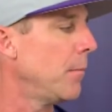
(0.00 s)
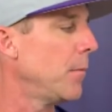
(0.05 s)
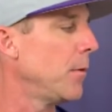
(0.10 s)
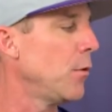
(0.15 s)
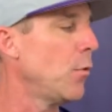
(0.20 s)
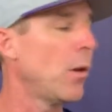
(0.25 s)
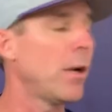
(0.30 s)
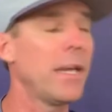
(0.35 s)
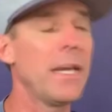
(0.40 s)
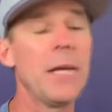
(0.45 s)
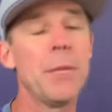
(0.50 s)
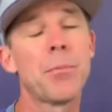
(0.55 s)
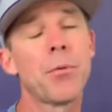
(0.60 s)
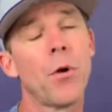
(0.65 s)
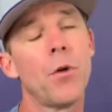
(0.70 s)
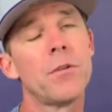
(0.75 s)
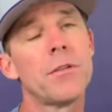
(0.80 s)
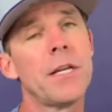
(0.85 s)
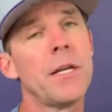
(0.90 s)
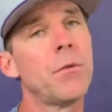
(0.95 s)
You want to eat
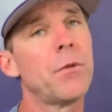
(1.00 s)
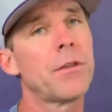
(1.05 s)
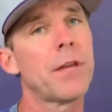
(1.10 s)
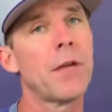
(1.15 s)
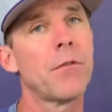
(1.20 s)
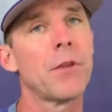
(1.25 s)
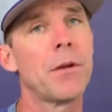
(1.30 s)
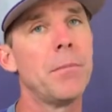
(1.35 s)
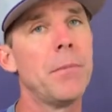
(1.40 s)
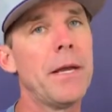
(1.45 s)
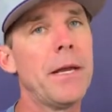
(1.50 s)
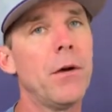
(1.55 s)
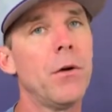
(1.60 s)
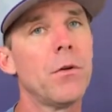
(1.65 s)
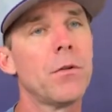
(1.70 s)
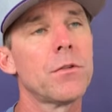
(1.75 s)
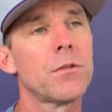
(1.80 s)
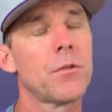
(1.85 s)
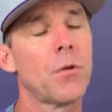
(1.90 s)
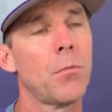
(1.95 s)
protein with every
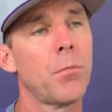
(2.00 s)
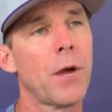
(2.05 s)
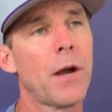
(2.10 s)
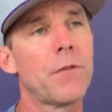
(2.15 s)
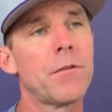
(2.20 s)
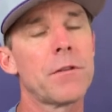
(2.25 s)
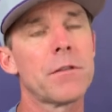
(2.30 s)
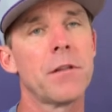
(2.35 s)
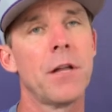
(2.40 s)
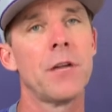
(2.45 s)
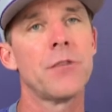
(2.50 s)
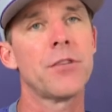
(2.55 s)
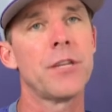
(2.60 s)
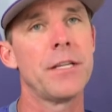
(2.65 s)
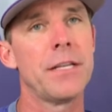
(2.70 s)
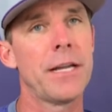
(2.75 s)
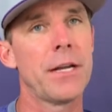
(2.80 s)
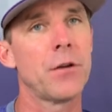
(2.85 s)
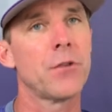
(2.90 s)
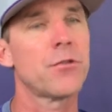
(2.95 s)
meal. So breakfast, lunch,
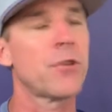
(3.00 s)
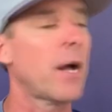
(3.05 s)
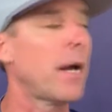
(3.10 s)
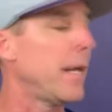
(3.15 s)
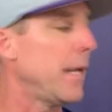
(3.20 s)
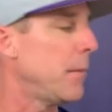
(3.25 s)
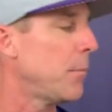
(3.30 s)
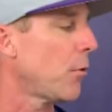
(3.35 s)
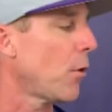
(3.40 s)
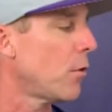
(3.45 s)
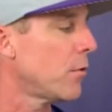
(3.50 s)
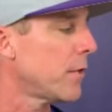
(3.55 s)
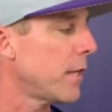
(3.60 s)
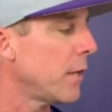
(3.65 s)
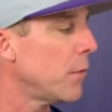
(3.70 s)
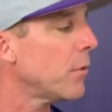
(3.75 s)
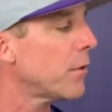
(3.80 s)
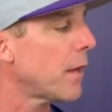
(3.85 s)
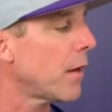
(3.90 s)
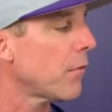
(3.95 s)
and dinner, try to eat
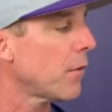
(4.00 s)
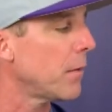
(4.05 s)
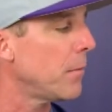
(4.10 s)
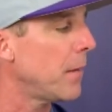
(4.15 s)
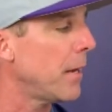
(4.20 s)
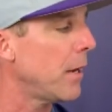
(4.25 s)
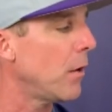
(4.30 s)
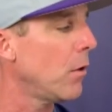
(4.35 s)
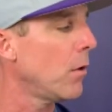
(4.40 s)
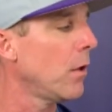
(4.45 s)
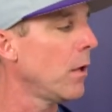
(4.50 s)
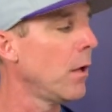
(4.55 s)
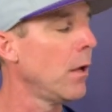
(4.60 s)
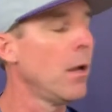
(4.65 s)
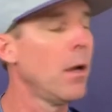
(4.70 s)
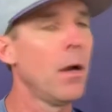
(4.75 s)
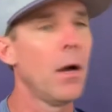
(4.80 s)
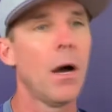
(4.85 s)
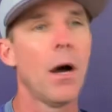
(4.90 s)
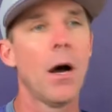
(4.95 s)
protein with every meal.
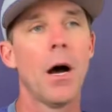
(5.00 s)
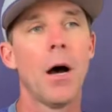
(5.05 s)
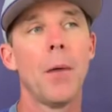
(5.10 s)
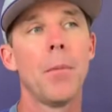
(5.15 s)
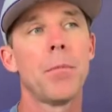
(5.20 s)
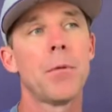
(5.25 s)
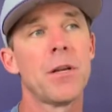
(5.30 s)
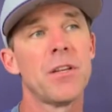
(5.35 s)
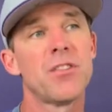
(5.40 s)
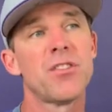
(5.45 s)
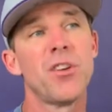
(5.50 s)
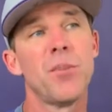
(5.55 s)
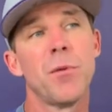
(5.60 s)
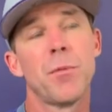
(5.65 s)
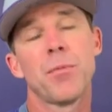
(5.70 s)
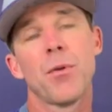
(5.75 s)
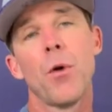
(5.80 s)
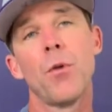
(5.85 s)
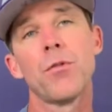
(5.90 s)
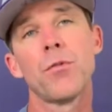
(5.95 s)
Consume
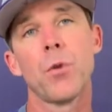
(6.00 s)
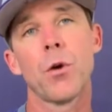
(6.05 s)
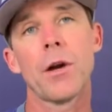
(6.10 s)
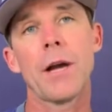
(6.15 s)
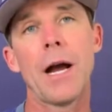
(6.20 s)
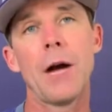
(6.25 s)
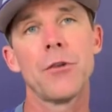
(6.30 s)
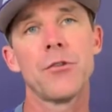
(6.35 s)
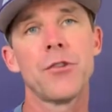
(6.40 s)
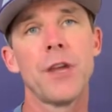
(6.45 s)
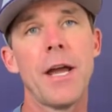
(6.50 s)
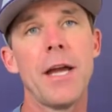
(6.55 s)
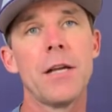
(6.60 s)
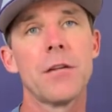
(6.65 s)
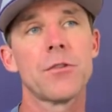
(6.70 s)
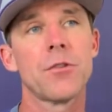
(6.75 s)
a post-workout shake.